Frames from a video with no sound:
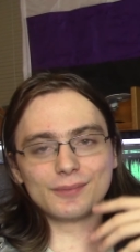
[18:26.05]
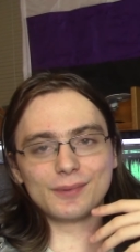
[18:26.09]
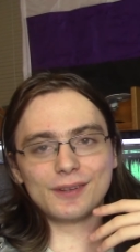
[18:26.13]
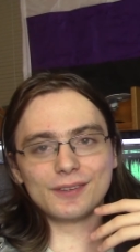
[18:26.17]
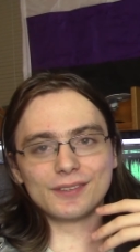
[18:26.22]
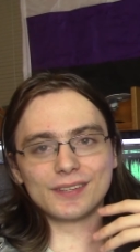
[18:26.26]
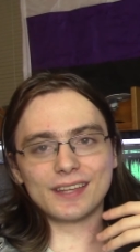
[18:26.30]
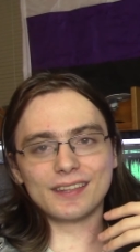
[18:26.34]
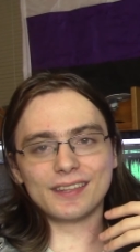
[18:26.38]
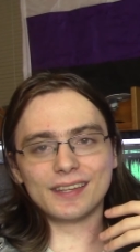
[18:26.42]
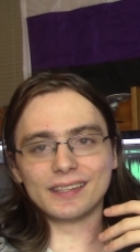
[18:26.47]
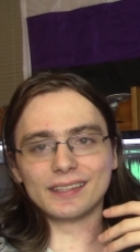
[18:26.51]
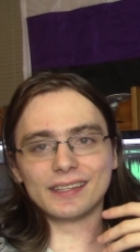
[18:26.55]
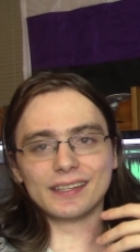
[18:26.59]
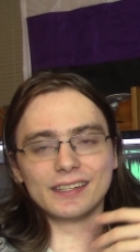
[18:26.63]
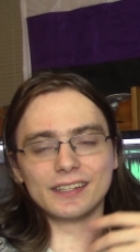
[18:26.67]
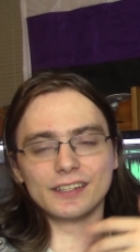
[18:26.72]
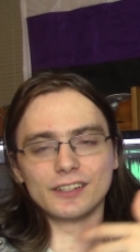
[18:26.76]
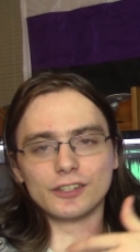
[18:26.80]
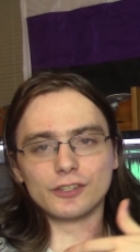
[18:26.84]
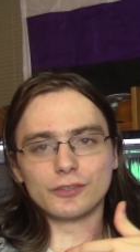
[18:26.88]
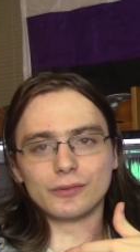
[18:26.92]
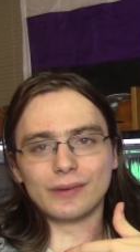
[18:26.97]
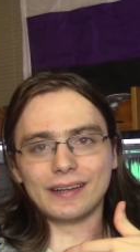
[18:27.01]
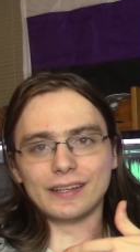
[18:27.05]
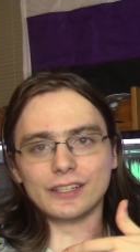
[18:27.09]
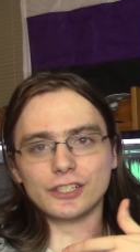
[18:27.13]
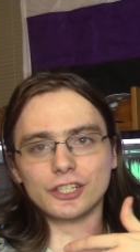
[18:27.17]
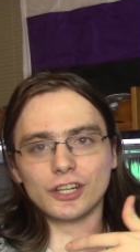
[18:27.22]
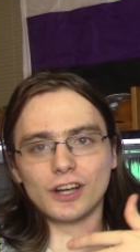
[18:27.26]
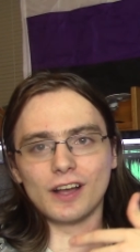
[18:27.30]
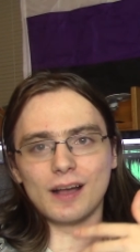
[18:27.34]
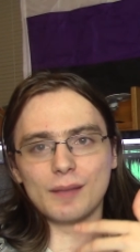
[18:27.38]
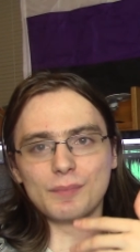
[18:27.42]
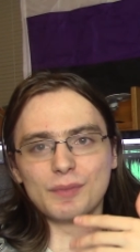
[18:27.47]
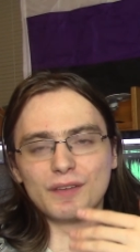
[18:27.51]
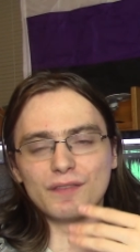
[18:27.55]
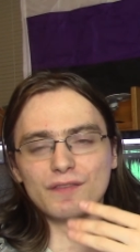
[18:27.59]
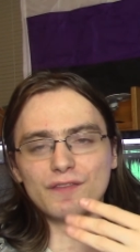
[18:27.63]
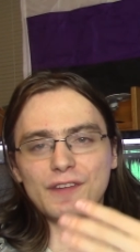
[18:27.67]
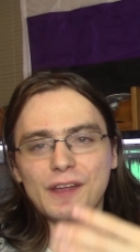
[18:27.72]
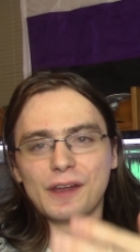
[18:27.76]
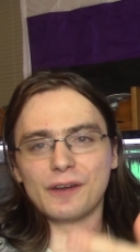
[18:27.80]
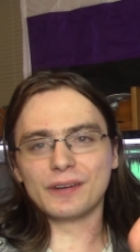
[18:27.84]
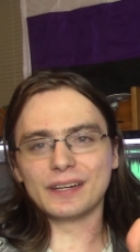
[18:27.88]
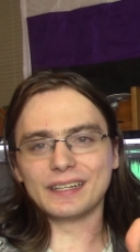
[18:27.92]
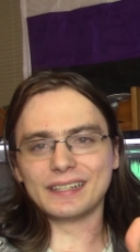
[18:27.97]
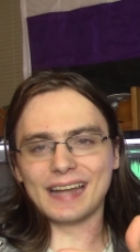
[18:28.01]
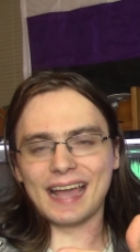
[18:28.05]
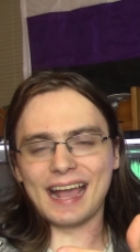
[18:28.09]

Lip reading: well is I think they did a great job of very